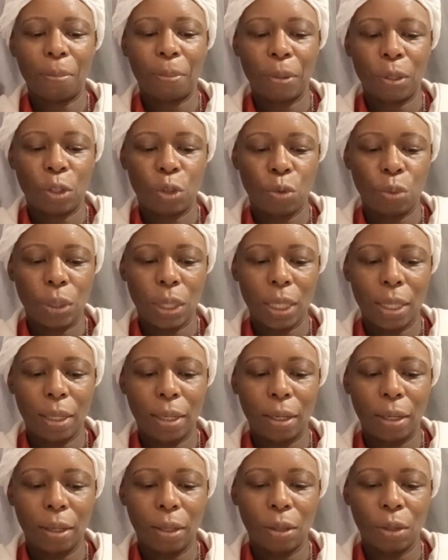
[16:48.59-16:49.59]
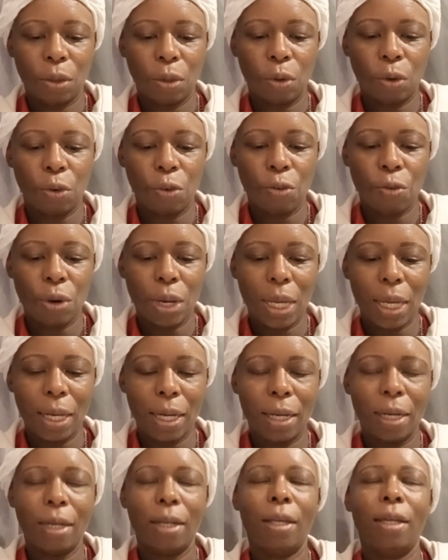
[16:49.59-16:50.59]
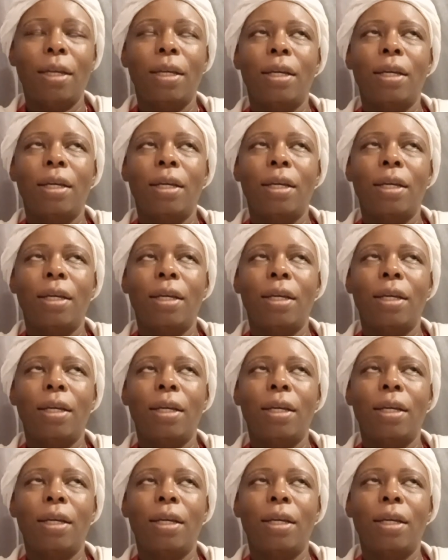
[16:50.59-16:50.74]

between green,